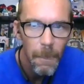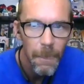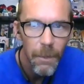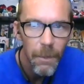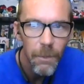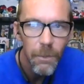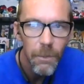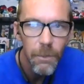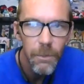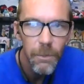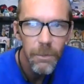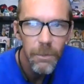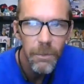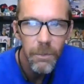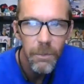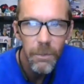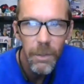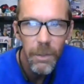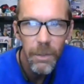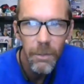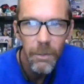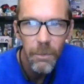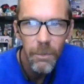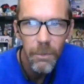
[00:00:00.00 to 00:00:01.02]
who is
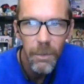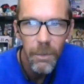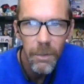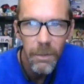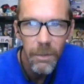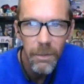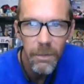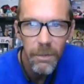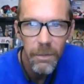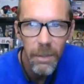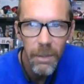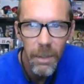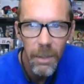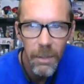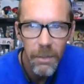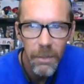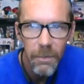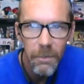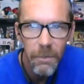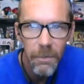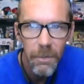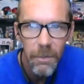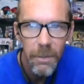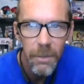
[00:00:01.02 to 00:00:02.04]
here with us now,
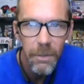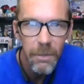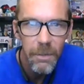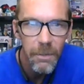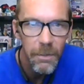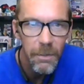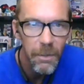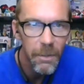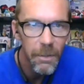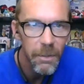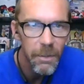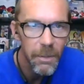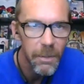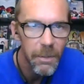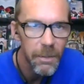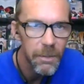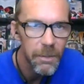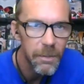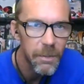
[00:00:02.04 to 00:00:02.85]
is starting his